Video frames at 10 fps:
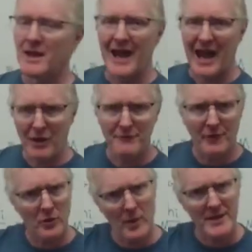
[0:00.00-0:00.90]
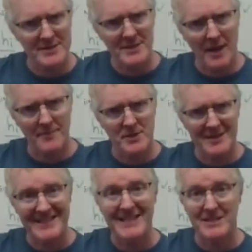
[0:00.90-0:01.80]
how far away does the
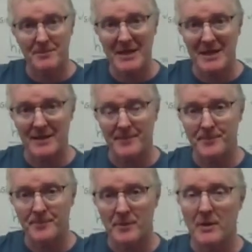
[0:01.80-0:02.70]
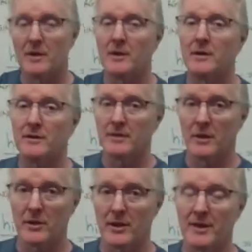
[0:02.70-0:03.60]
object need to be?
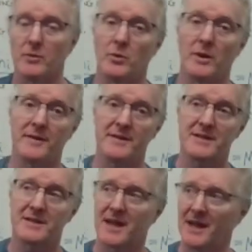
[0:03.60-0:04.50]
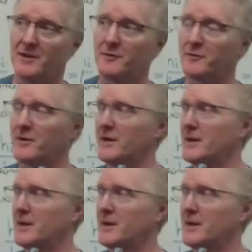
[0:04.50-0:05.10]
All right, well, this is kind of